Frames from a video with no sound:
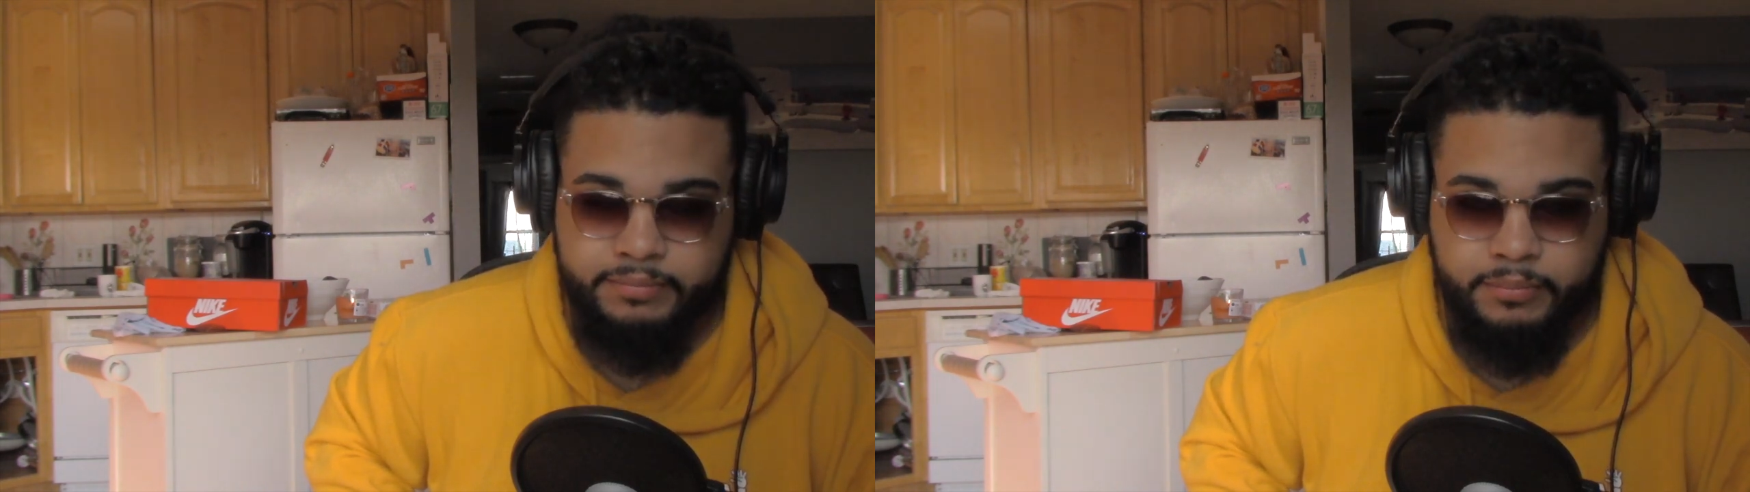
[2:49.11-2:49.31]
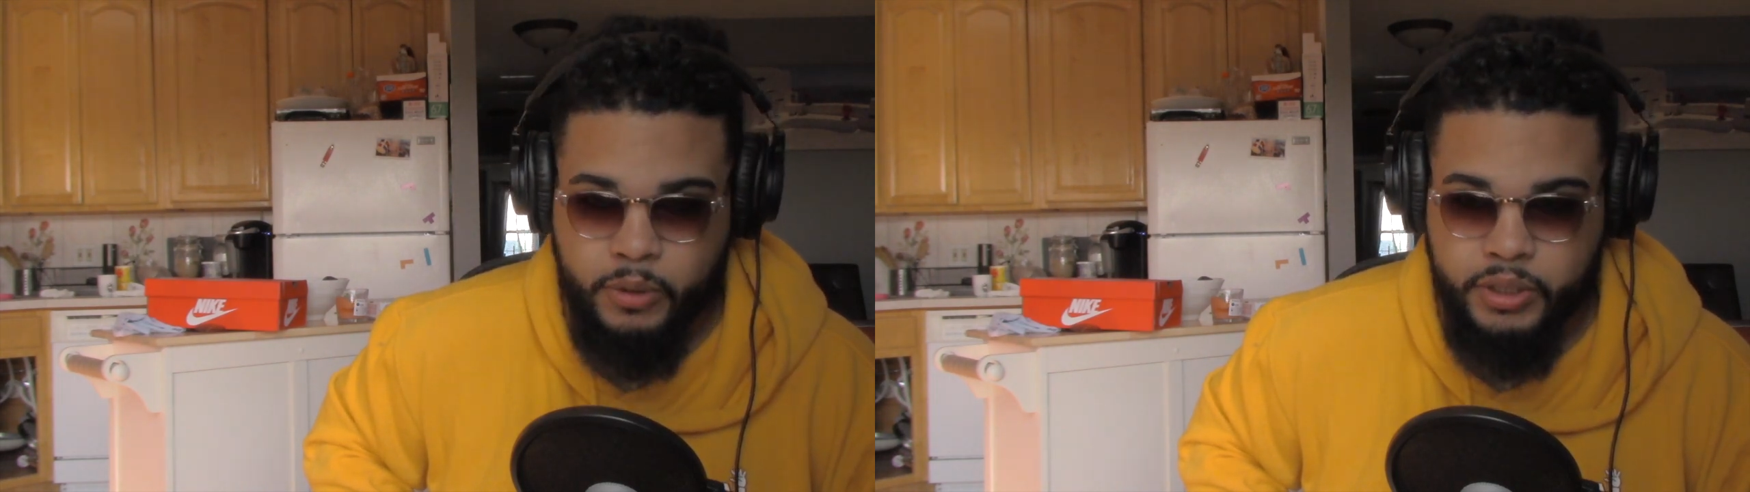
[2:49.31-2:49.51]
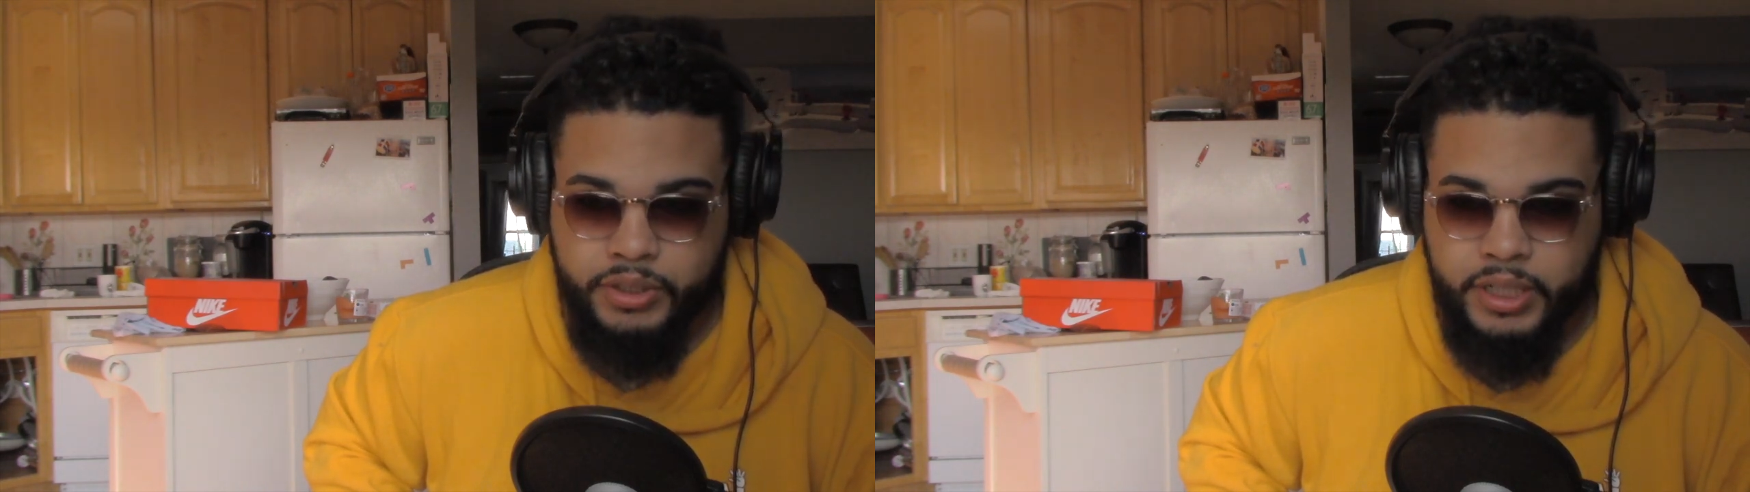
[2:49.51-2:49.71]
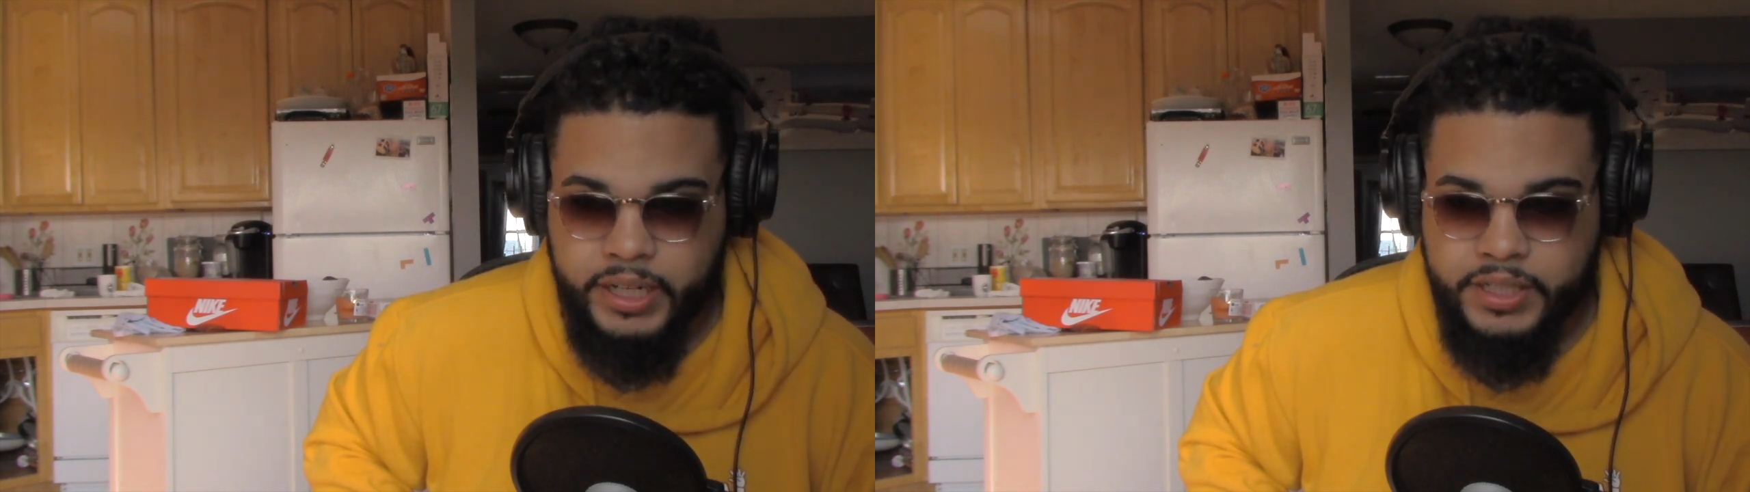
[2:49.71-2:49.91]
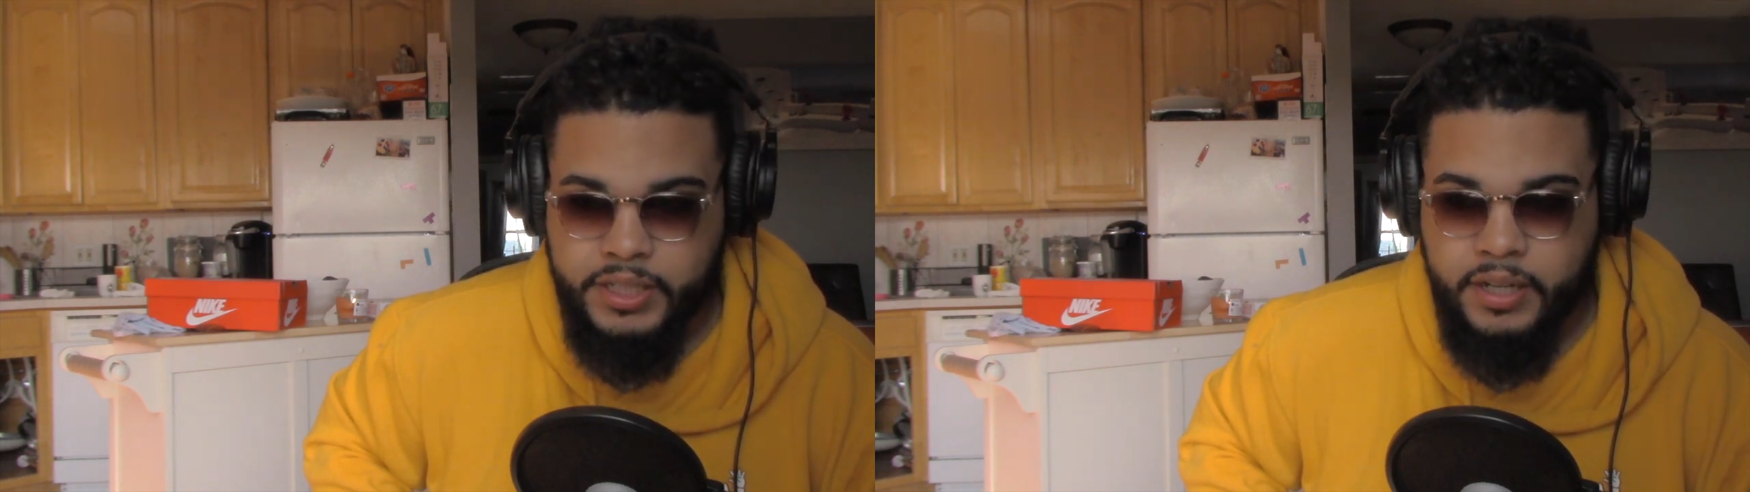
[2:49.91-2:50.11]
more
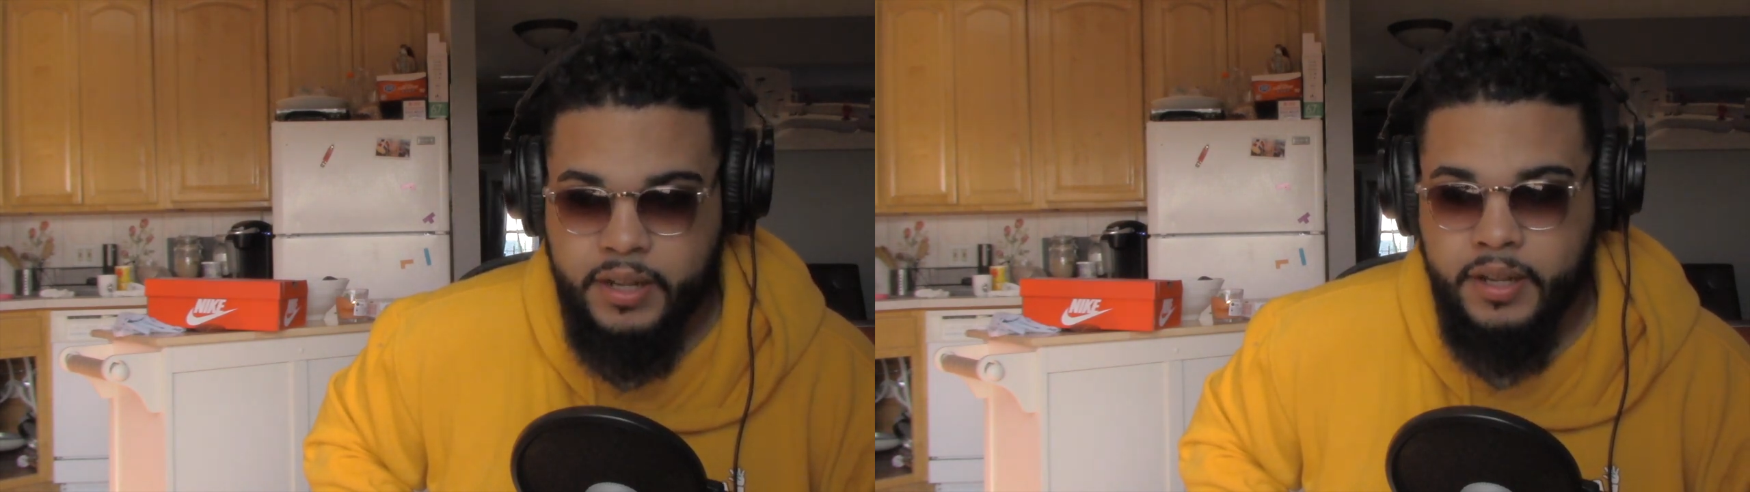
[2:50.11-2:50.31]
trash.